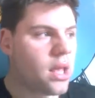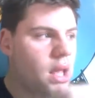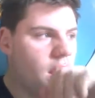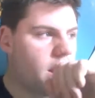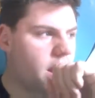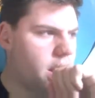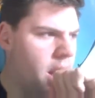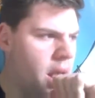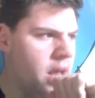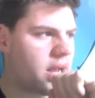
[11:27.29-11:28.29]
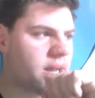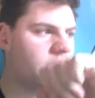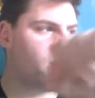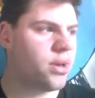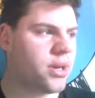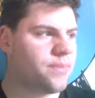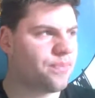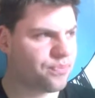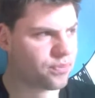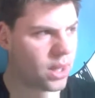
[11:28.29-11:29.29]
number 3
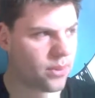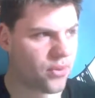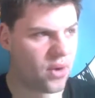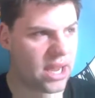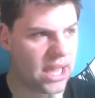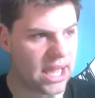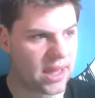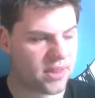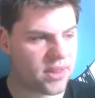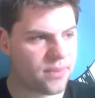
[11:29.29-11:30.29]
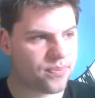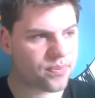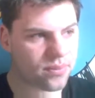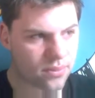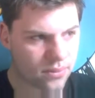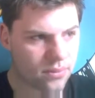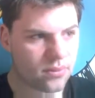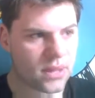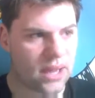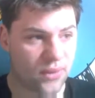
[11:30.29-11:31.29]
is, if you're going to
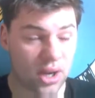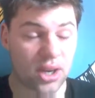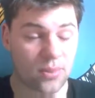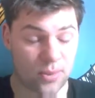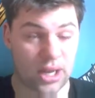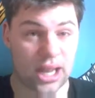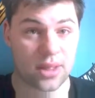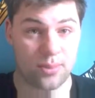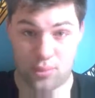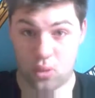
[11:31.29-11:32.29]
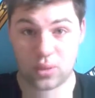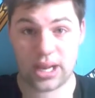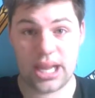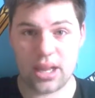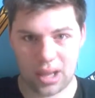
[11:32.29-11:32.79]
collect broadly like I am,